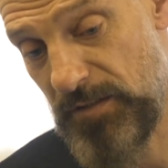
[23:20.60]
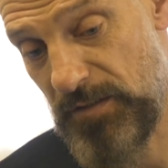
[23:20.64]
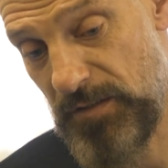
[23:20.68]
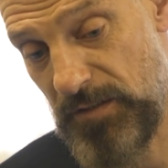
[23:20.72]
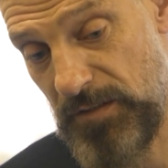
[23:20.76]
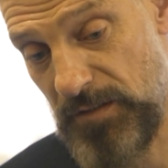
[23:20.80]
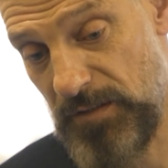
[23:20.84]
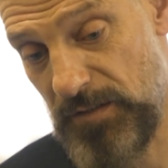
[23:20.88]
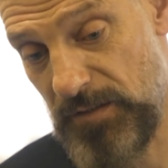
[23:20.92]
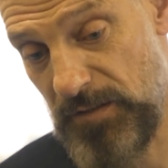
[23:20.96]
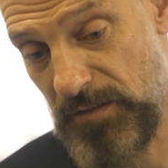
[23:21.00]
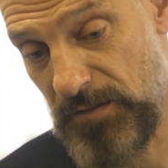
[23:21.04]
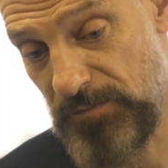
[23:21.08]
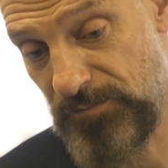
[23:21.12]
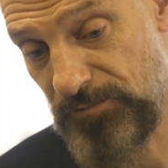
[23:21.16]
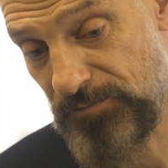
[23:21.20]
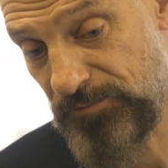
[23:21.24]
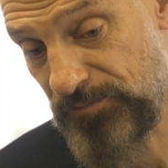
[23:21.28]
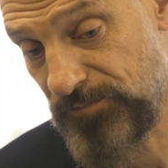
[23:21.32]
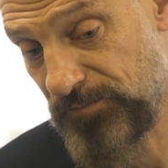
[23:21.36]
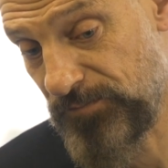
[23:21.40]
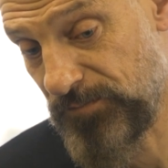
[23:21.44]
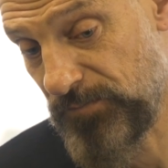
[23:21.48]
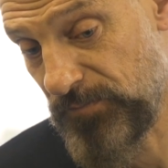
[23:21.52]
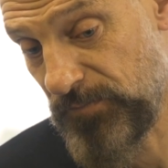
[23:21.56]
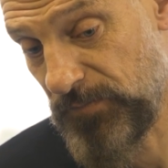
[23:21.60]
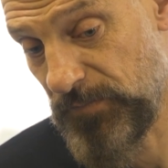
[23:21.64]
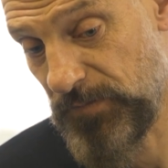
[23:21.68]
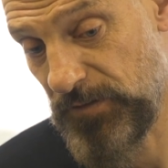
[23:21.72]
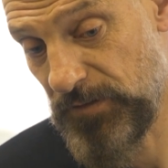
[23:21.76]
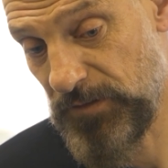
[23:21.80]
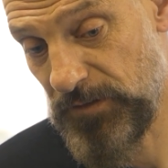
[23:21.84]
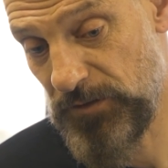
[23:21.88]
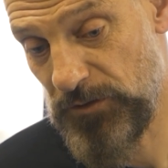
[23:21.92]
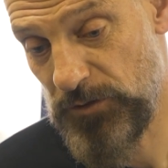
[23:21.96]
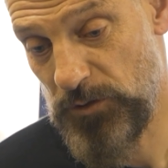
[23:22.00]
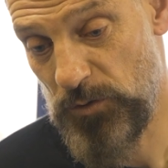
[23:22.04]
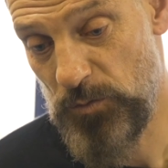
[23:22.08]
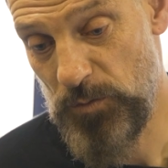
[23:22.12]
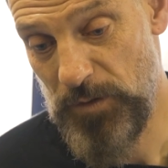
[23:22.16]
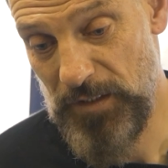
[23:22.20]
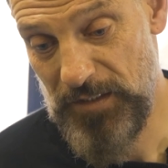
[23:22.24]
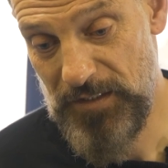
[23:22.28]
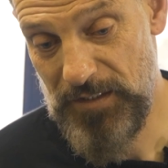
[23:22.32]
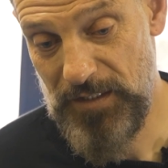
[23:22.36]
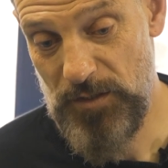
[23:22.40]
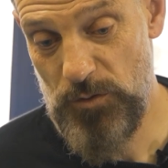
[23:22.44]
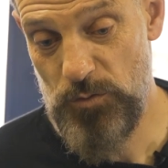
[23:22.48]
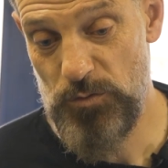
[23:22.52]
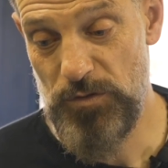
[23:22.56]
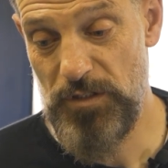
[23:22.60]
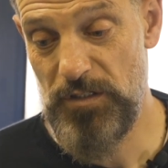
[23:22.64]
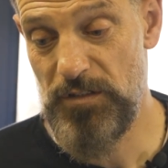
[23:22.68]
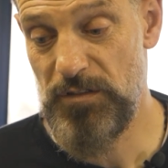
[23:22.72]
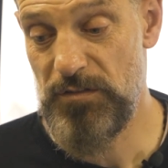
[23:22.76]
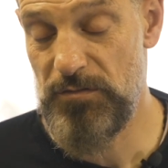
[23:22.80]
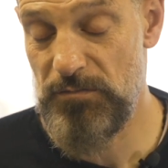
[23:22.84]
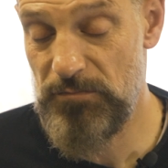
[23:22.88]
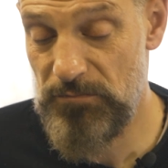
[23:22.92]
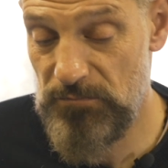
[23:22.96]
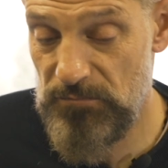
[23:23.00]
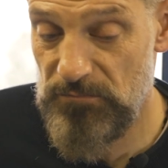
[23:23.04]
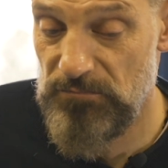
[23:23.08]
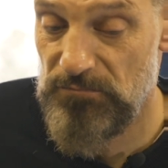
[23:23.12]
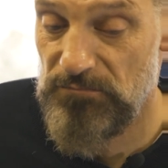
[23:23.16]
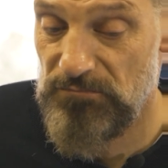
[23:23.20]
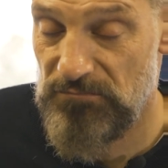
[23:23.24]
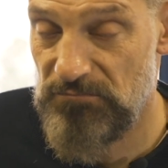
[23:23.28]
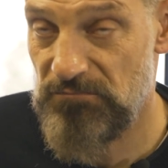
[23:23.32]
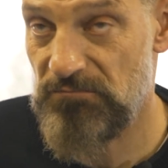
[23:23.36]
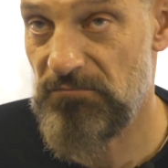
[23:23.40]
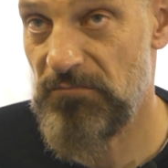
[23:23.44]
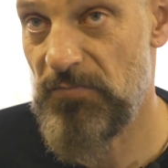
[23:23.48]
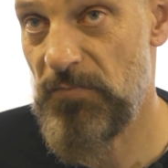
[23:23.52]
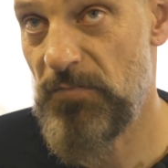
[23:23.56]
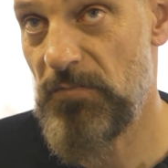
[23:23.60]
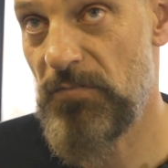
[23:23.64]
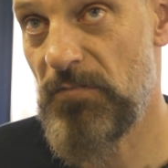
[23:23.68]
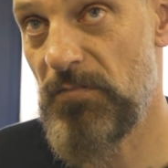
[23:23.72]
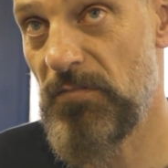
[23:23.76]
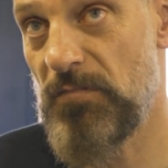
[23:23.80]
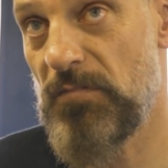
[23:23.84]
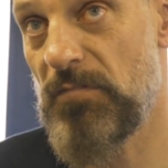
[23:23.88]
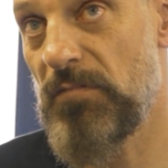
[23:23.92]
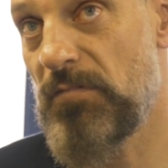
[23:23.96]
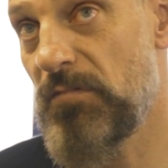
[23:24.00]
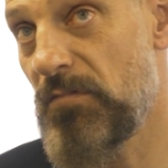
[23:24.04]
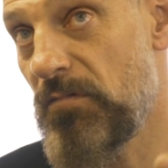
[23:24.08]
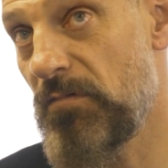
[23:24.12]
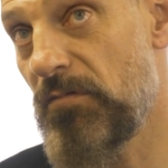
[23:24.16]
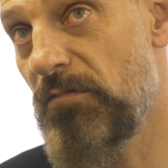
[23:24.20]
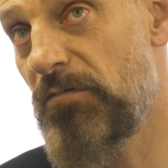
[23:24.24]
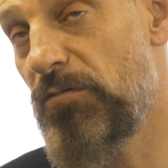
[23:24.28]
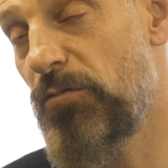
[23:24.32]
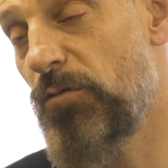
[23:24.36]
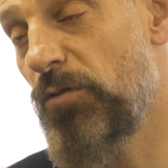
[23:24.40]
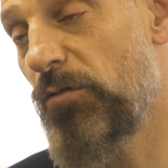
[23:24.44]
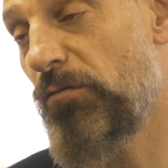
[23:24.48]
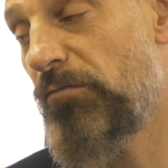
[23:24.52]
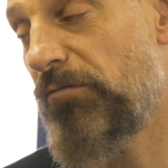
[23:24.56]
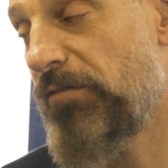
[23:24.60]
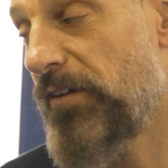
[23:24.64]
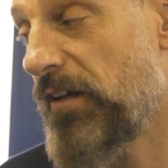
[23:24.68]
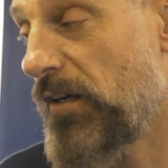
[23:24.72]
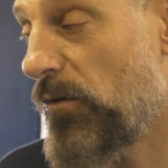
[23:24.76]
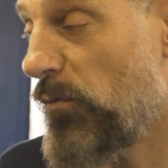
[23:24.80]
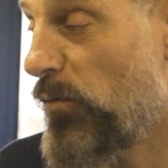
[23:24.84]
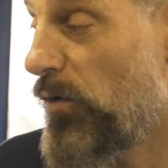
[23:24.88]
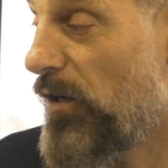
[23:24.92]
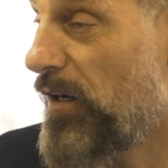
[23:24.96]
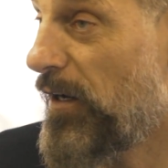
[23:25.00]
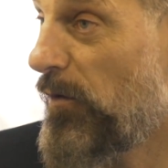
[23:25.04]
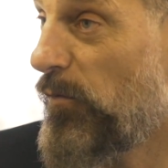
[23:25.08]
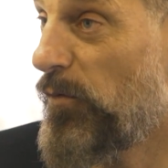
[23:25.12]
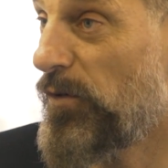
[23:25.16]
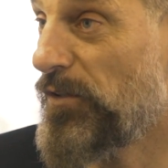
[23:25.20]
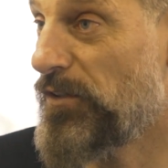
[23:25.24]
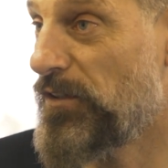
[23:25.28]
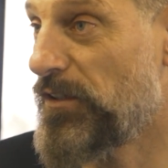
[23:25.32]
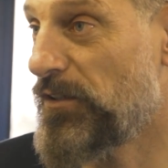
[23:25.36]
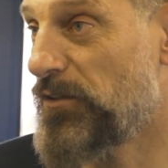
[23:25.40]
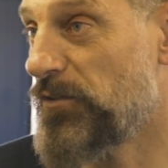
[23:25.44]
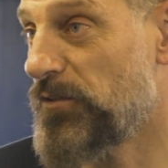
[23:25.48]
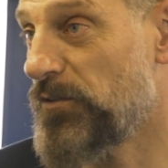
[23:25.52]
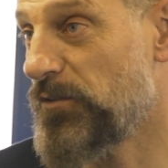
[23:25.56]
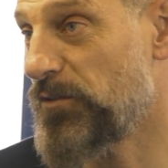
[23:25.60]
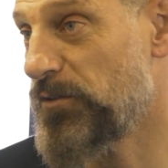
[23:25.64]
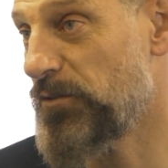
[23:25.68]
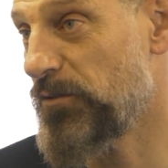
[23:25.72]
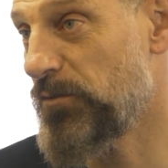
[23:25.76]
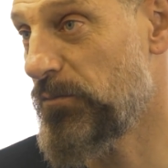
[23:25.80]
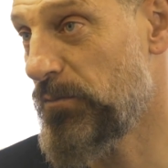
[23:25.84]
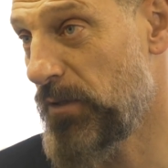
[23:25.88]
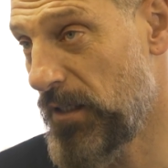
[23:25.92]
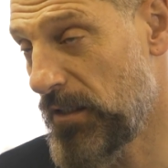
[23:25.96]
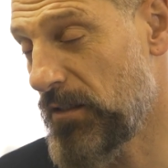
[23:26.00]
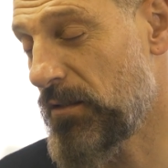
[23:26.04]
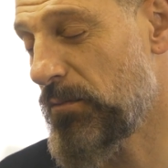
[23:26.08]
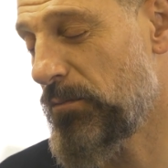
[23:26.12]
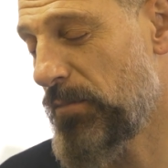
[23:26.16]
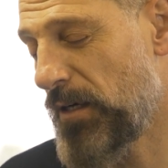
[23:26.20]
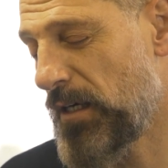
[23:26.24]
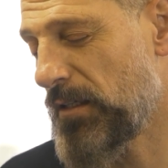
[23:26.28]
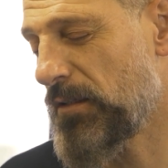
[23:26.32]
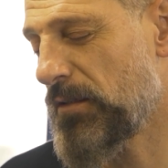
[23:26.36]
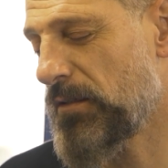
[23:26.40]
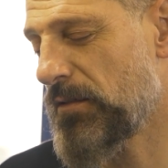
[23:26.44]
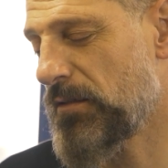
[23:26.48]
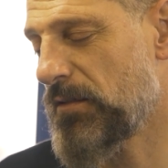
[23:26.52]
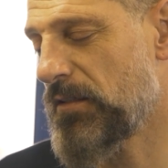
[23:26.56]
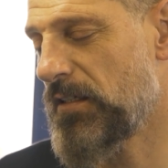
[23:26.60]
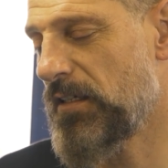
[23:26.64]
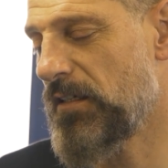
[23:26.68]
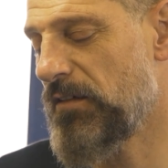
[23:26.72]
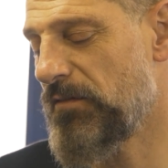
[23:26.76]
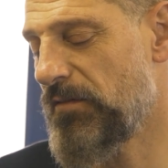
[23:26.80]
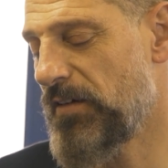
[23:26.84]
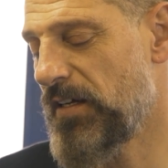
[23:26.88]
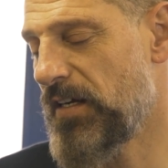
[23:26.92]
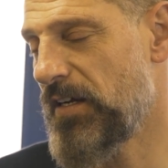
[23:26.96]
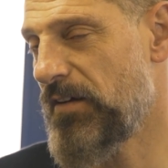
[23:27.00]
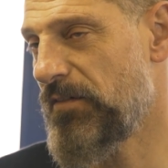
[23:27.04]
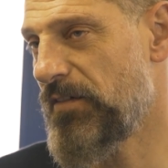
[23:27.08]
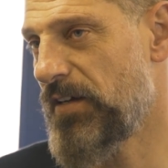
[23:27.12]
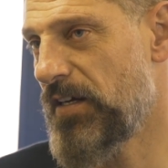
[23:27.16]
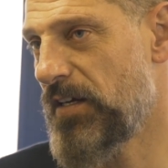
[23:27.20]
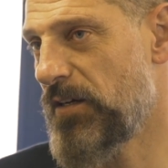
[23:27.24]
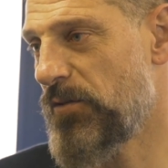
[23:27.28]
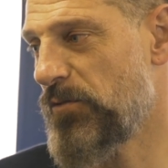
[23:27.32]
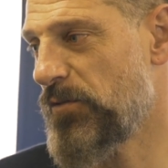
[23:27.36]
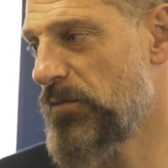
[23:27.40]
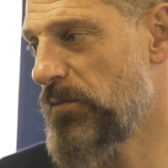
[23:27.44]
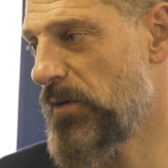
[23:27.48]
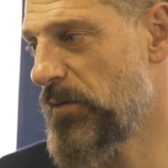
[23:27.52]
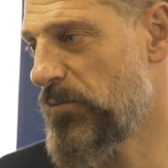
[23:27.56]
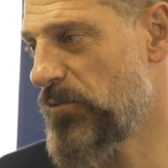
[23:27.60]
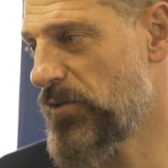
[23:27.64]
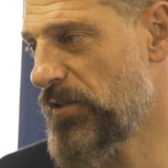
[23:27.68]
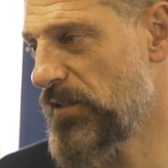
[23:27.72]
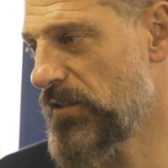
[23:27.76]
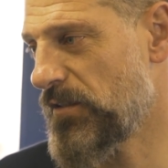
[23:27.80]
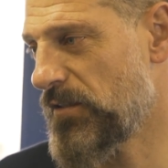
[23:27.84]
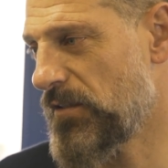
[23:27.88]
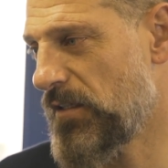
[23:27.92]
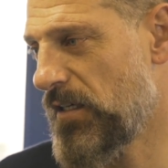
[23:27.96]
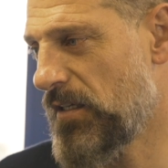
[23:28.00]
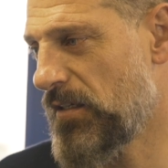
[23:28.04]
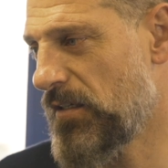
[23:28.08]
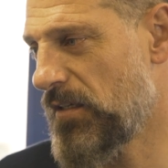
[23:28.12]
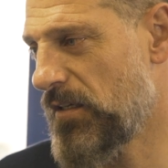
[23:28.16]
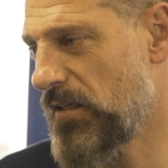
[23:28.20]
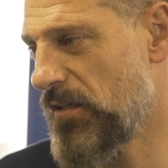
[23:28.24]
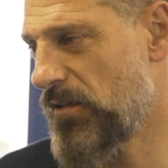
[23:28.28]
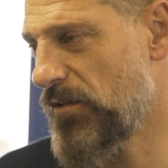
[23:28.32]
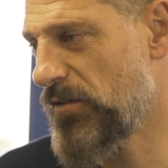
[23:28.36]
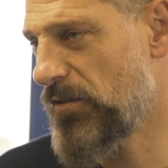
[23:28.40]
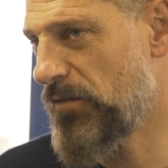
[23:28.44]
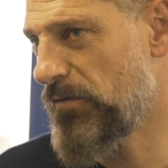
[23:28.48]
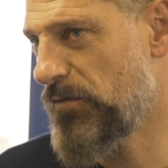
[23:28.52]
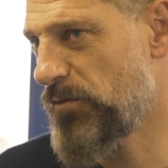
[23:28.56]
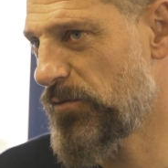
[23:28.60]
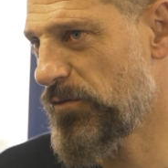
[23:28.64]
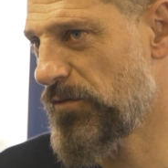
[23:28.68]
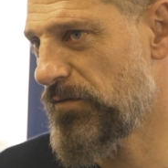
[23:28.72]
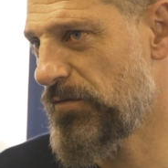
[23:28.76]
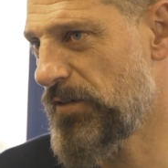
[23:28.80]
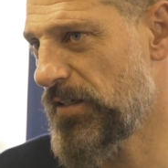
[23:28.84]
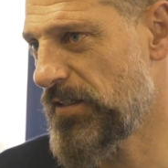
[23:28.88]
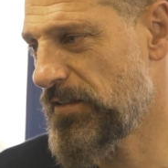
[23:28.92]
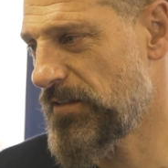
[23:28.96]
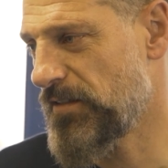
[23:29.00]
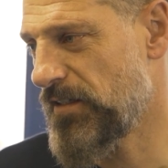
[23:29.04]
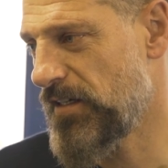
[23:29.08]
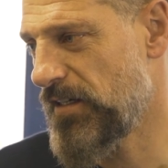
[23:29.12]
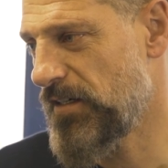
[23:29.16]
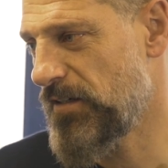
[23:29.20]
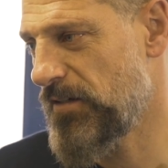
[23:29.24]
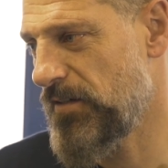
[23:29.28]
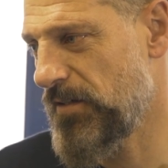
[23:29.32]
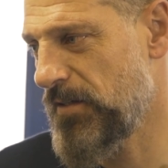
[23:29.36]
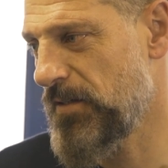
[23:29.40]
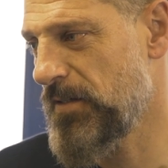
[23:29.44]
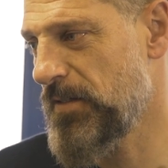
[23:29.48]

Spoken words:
so I couldn't fulfill what I wanted to do, but still very, very good memories and a lot of good friends there.